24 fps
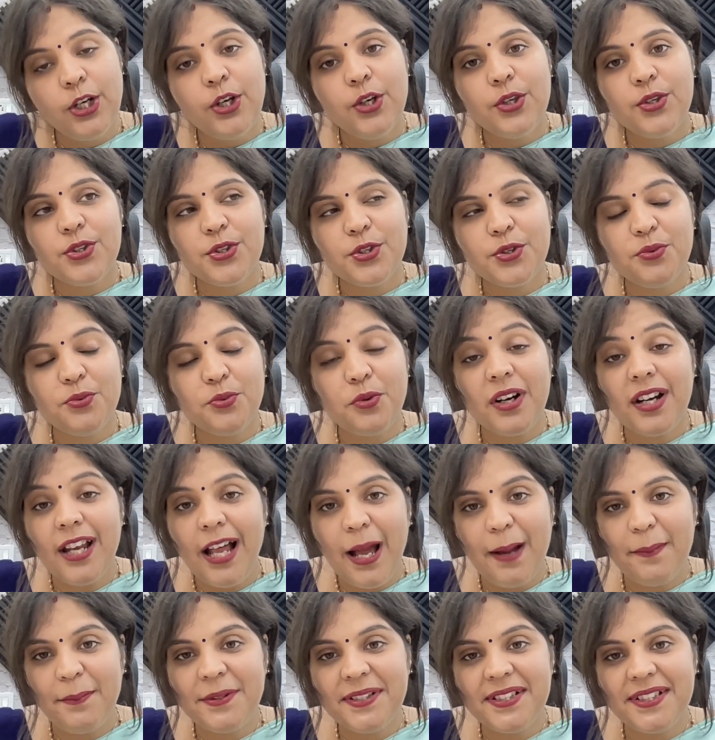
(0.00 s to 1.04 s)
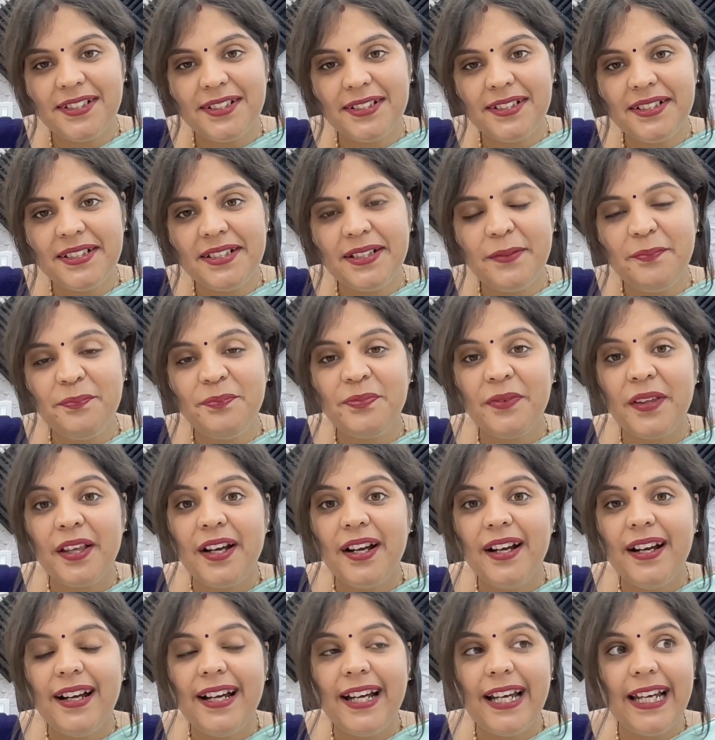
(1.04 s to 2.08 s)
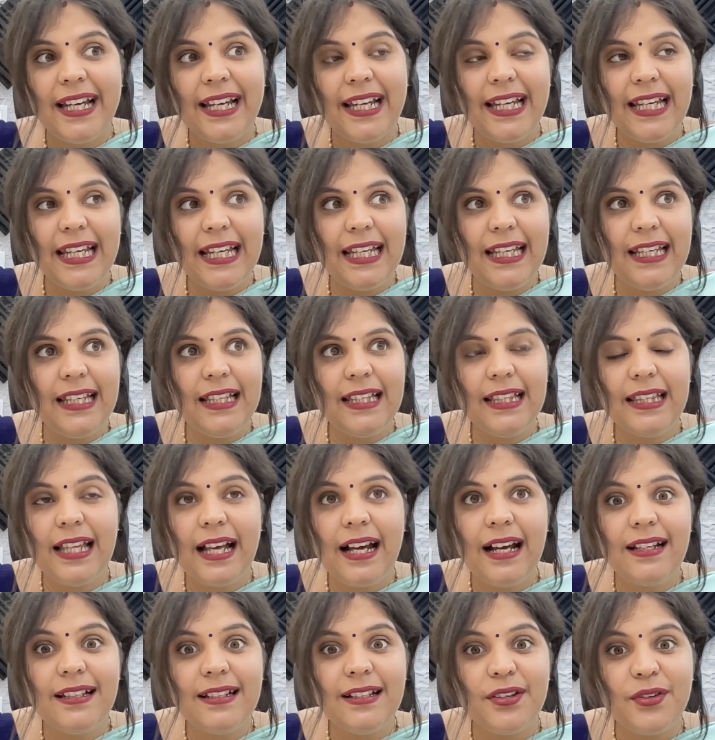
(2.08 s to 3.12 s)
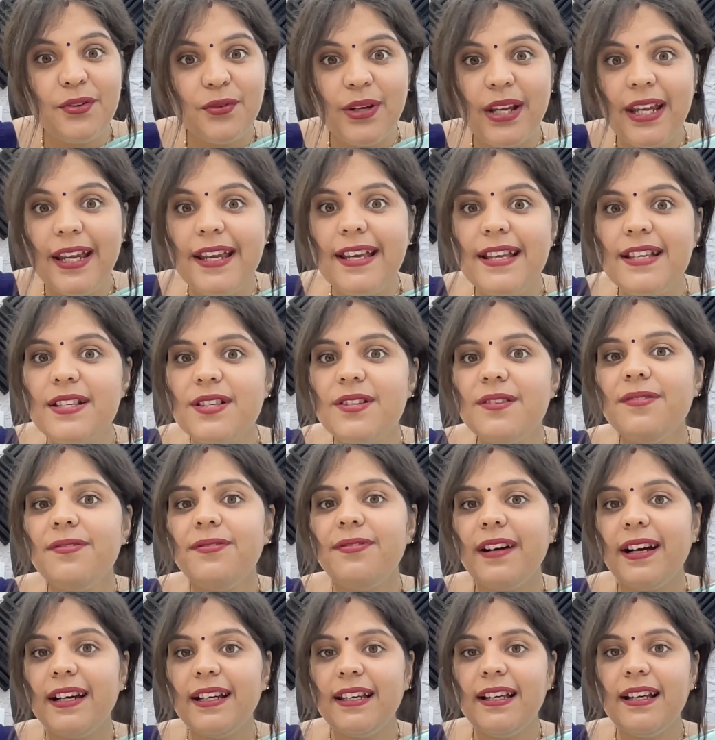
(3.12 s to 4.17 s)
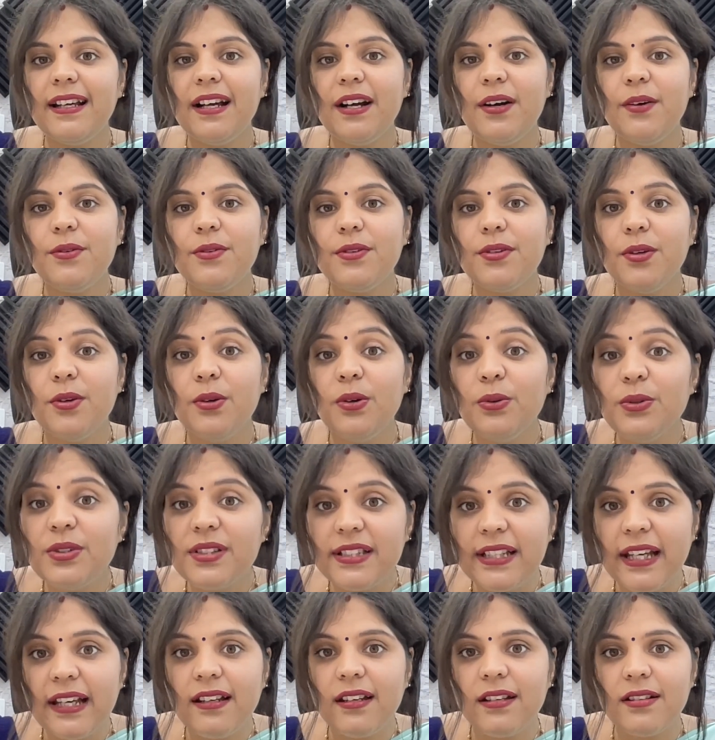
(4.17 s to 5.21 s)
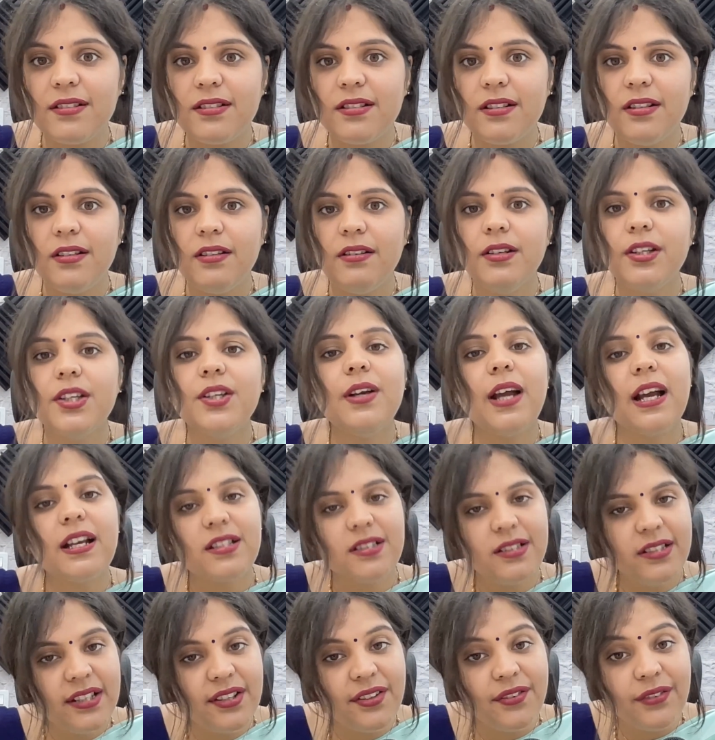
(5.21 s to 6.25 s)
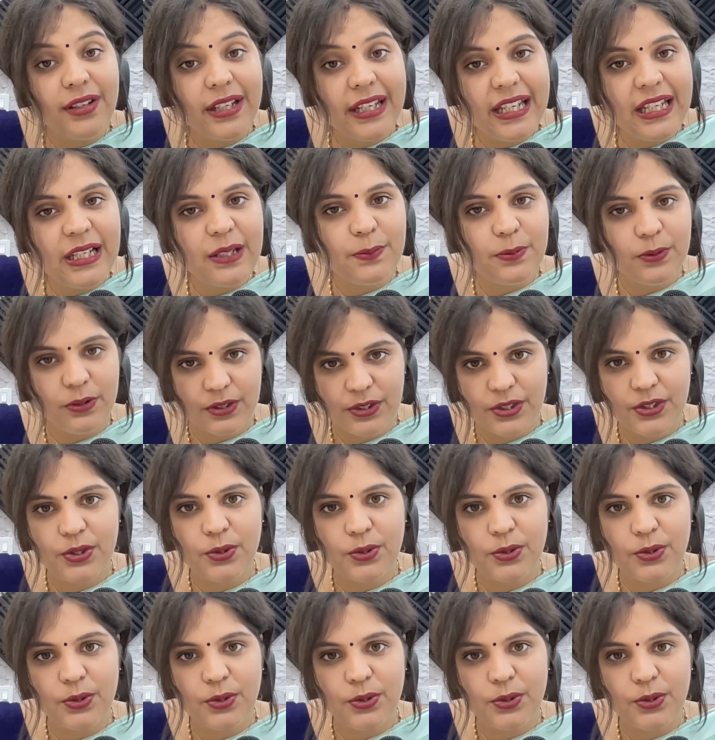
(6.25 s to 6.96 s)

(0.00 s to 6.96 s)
So what happens is, in that race of finding out who said it, you actually read books.